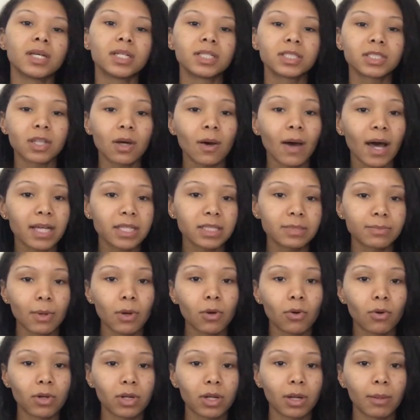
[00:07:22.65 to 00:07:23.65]
So I
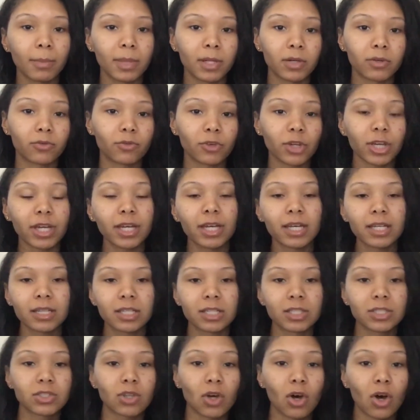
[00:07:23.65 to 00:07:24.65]
spoke on amenorrhea.
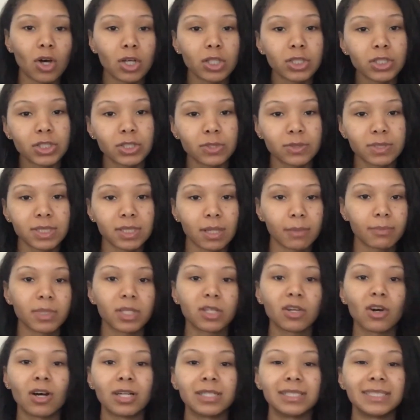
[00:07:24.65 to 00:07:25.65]
There's also
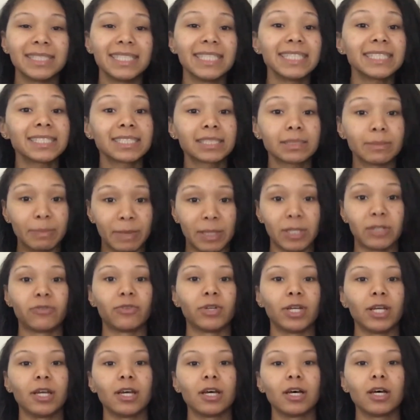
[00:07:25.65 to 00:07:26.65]
something called
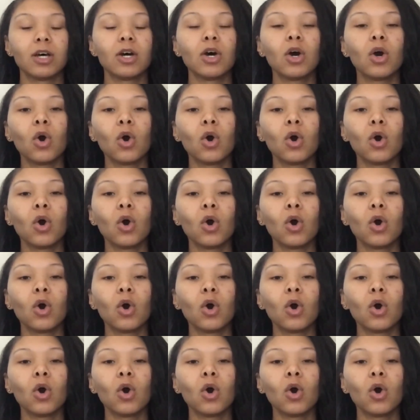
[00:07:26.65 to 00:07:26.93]
dysmenorrhea,